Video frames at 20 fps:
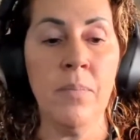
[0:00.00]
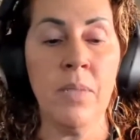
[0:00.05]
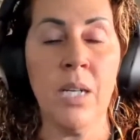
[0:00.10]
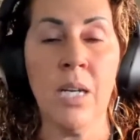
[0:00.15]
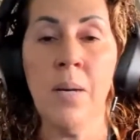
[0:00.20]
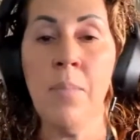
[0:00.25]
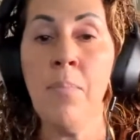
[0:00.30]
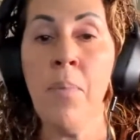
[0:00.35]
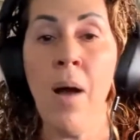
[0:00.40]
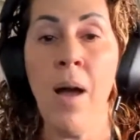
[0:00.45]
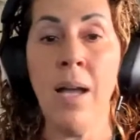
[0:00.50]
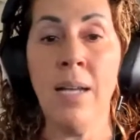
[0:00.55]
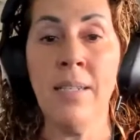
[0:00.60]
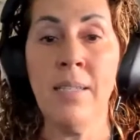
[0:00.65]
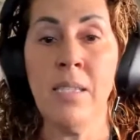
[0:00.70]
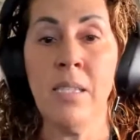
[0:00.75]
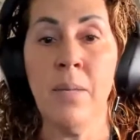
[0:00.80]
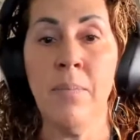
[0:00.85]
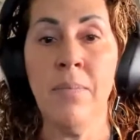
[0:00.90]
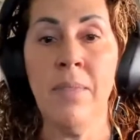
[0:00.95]

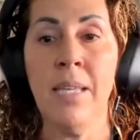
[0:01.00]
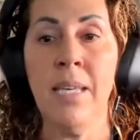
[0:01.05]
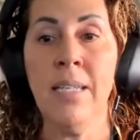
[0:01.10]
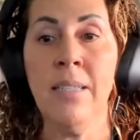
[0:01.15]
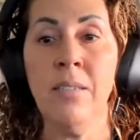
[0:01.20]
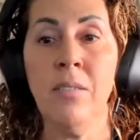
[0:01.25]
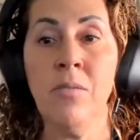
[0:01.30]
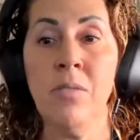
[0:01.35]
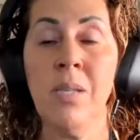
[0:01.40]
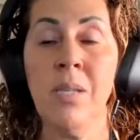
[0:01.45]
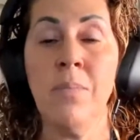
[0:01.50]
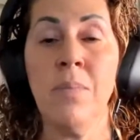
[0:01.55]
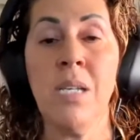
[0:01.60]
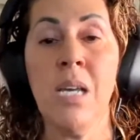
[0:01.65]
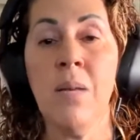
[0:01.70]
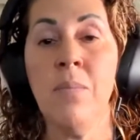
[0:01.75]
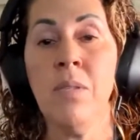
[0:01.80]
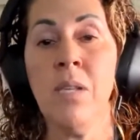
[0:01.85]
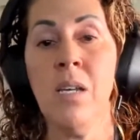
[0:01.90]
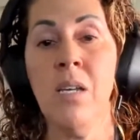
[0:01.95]
combine some things. So
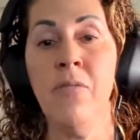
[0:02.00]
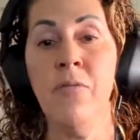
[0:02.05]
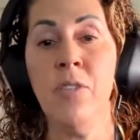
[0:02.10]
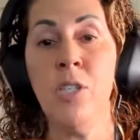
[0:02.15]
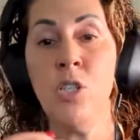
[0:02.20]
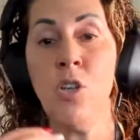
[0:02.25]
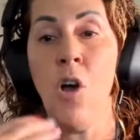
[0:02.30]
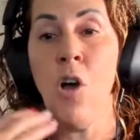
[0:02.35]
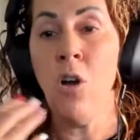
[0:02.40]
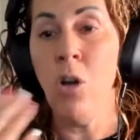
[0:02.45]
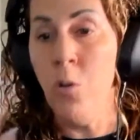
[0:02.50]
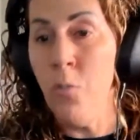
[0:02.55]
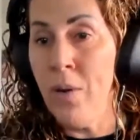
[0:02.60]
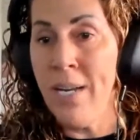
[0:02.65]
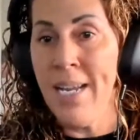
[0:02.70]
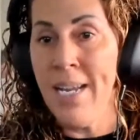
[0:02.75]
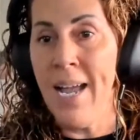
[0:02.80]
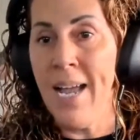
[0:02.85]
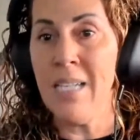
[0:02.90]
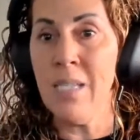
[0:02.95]
sometimes if the dog
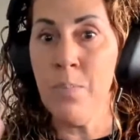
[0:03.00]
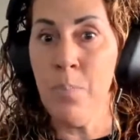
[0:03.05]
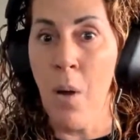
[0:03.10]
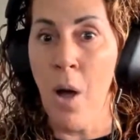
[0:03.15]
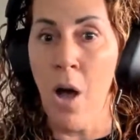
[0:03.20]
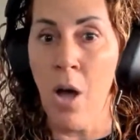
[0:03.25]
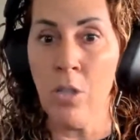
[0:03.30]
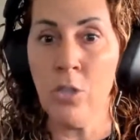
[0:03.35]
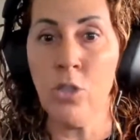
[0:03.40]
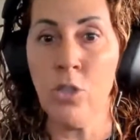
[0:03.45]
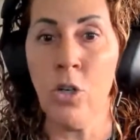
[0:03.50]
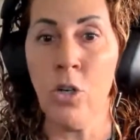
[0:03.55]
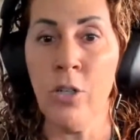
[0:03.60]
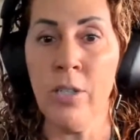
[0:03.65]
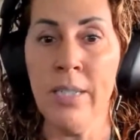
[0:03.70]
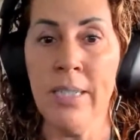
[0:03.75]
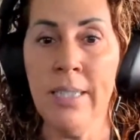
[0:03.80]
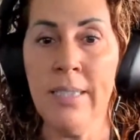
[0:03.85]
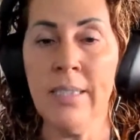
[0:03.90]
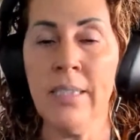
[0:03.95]
already has paw
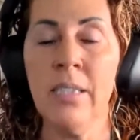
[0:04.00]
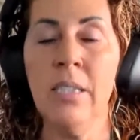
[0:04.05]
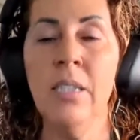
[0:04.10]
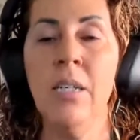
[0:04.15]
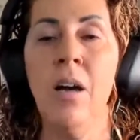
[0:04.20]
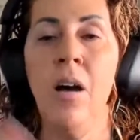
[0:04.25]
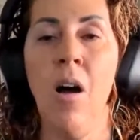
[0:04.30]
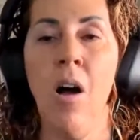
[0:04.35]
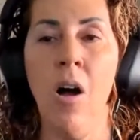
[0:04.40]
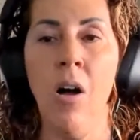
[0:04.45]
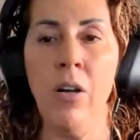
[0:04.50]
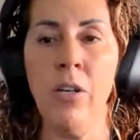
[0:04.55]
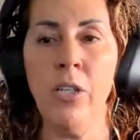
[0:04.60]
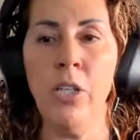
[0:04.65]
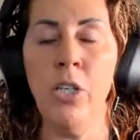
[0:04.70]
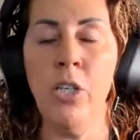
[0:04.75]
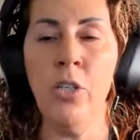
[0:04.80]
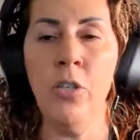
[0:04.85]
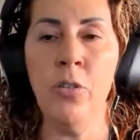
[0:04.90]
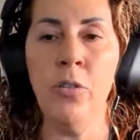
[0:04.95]
target on
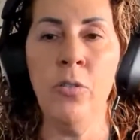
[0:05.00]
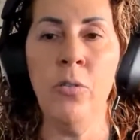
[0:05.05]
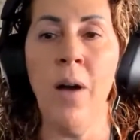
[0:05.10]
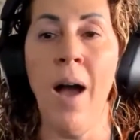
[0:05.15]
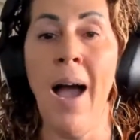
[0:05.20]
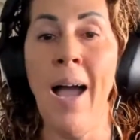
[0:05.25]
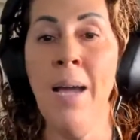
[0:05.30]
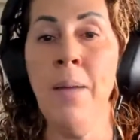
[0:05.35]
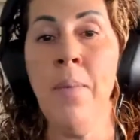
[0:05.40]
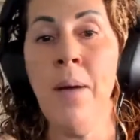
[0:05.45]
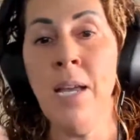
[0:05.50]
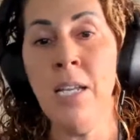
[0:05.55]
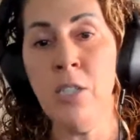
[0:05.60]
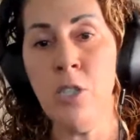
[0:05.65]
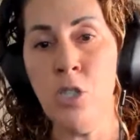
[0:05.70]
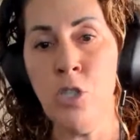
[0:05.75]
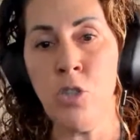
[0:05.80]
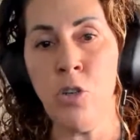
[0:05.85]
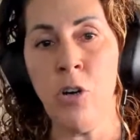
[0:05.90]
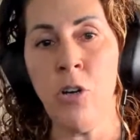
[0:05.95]
cue, I might
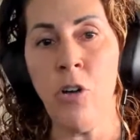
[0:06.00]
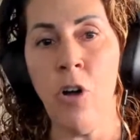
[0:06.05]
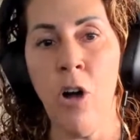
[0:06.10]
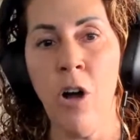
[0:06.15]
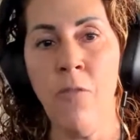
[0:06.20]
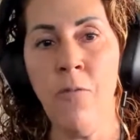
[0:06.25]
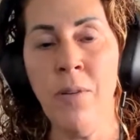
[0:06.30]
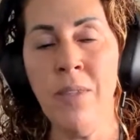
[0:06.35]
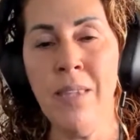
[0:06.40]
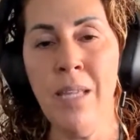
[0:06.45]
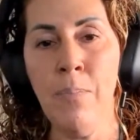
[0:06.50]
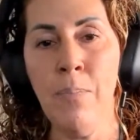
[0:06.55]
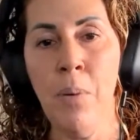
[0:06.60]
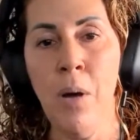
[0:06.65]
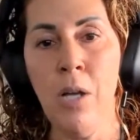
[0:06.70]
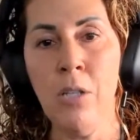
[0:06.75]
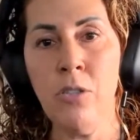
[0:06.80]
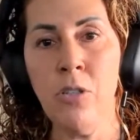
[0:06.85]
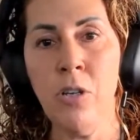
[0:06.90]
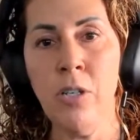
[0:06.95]
start off with that
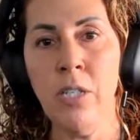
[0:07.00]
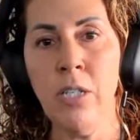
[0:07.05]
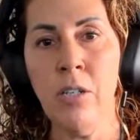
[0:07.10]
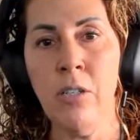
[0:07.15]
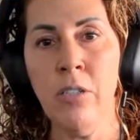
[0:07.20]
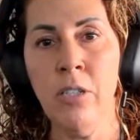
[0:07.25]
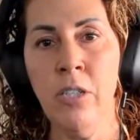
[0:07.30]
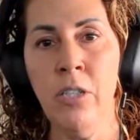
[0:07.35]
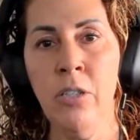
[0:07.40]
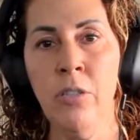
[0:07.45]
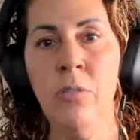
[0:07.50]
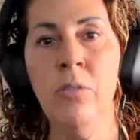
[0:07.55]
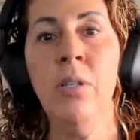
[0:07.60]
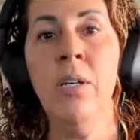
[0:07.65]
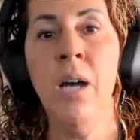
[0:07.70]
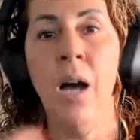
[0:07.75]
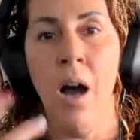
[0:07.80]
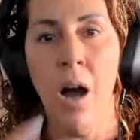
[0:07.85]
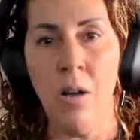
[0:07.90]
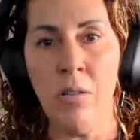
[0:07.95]
paw target on cue.
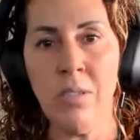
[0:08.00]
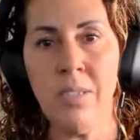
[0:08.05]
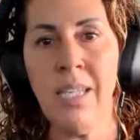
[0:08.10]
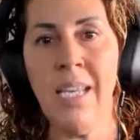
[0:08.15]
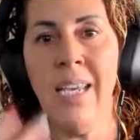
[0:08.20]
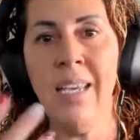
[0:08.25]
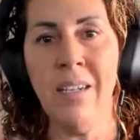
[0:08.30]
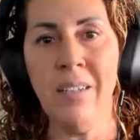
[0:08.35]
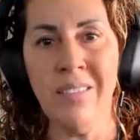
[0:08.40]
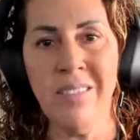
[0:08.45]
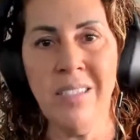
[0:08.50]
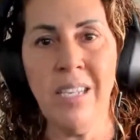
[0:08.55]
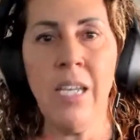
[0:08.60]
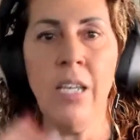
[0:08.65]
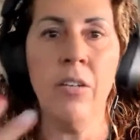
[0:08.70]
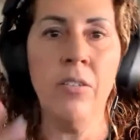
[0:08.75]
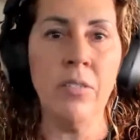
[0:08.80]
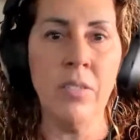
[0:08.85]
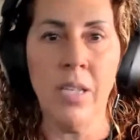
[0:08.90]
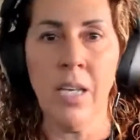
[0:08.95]
I'll say it.
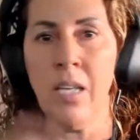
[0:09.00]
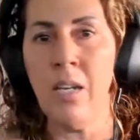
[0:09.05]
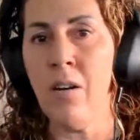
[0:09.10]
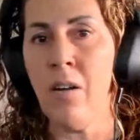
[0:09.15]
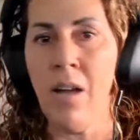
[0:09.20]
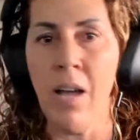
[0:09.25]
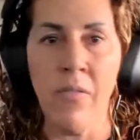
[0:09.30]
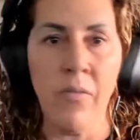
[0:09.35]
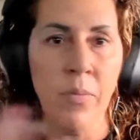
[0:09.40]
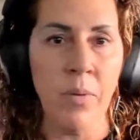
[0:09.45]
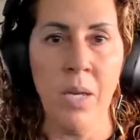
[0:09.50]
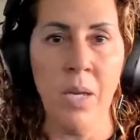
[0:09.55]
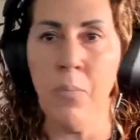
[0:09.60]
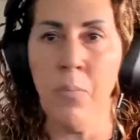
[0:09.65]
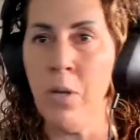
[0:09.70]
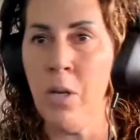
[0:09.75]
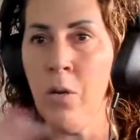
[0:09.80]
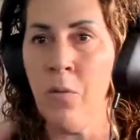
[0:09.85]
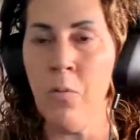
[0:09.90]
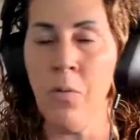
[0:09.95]
I'll have them
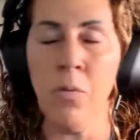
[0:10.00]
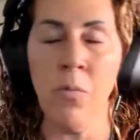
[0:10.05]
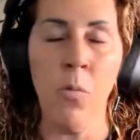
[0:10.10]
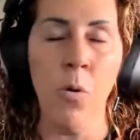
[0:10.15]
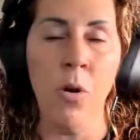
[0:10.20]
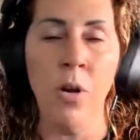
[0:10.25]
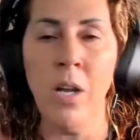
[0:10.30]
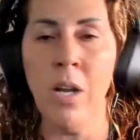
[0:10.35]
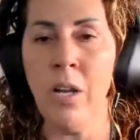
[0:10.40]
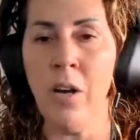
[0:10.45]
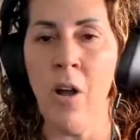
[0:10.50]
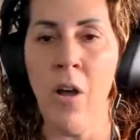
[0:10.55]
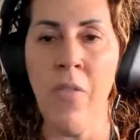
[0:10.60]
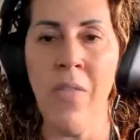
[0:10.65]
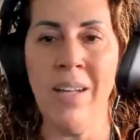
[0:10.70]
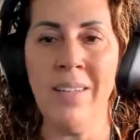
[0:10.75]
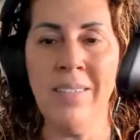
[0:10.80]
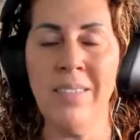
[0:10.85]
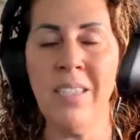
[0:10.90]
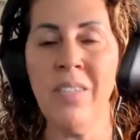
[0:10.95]
keep, rewarding and all
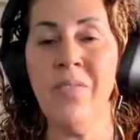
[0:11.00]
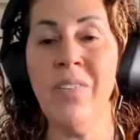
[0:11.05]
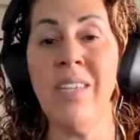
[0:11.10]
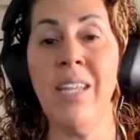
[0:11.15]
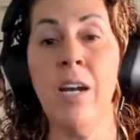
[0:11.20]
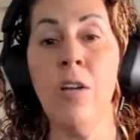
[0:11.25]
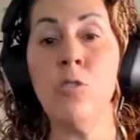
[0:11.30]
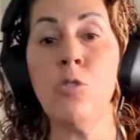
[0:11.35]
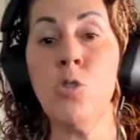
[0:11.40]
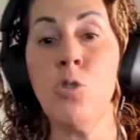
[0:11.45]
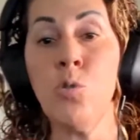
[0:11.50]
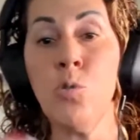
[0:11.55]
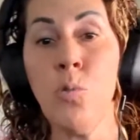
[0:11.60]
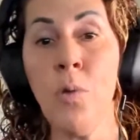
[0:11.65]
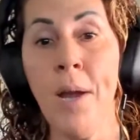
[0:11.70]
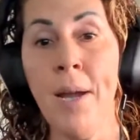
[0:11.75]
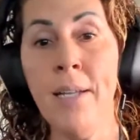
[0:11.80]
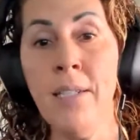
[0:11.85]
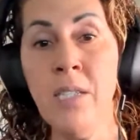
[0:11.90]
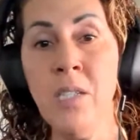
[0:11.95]
that stuff. And then I'll
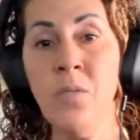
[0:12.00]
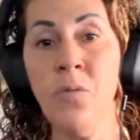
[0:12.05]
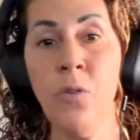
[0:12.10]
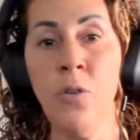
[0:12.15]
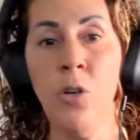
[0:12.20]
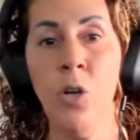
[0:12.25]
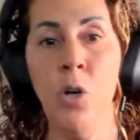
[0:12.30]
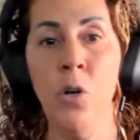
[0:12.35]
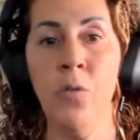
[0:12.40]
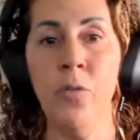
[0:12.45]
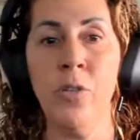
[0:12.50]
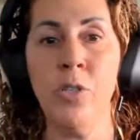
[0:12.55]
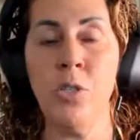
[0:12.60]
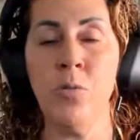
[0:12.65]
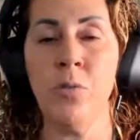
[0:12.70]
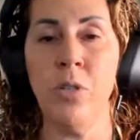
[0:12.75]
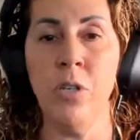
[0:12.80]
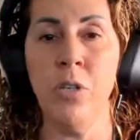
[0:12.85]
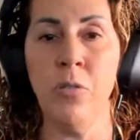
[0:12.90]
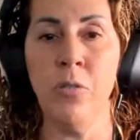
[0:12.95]
transfer it over
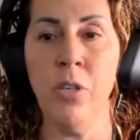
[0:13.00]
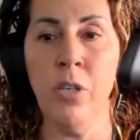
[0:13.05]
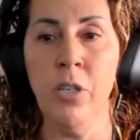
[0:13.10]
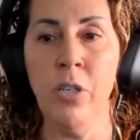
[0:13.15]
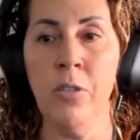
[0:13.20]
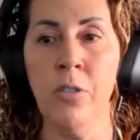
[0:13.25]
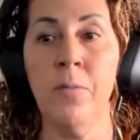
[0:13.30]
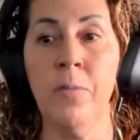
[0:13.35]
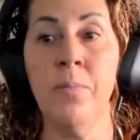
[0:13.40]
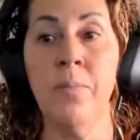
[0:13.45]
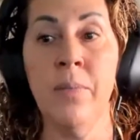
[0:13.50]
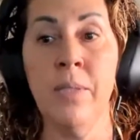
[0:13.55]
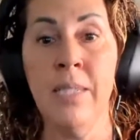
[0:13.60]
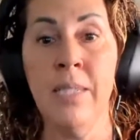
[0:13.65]
to a new cue.